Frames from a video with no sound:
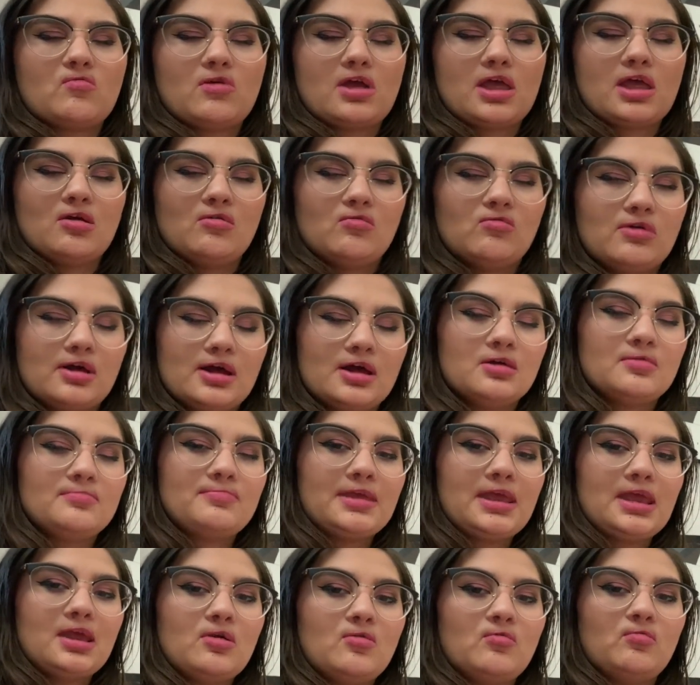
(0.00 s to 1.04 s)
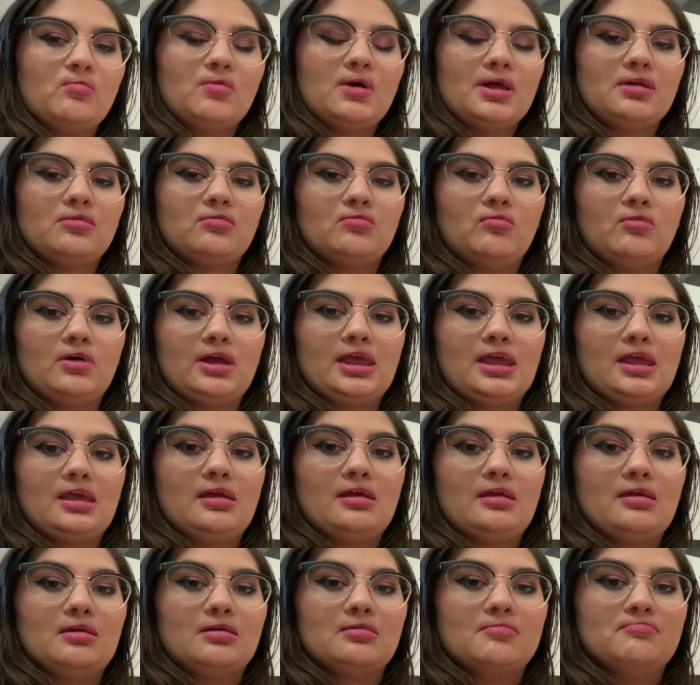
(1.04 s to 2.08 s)
it will be when
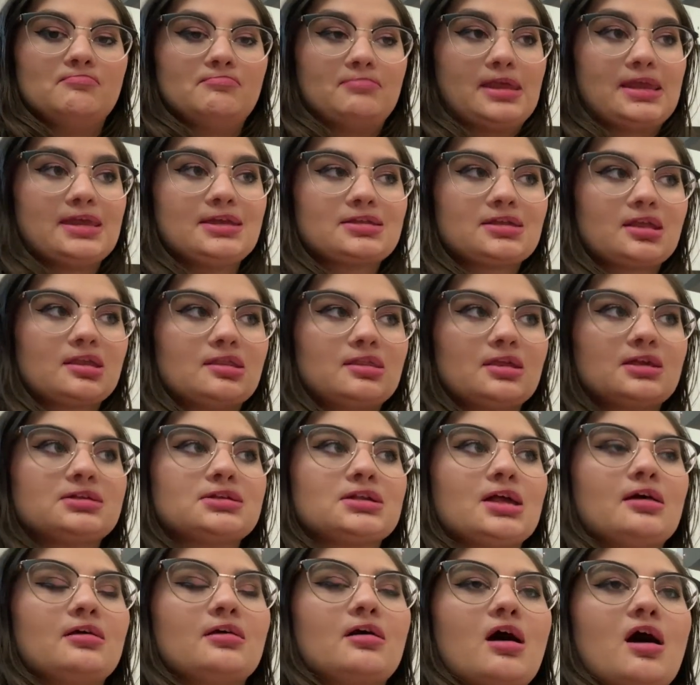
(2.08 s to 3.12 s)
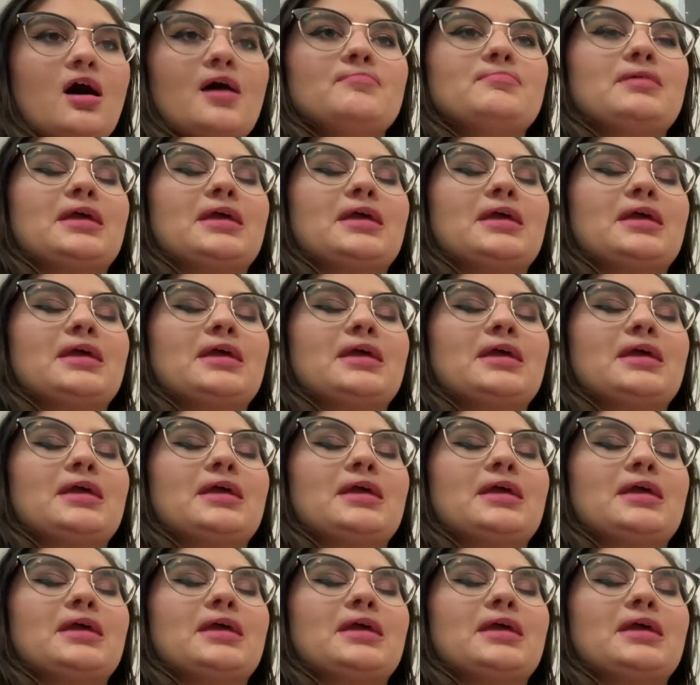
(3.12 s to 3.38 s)
we meet the sun god,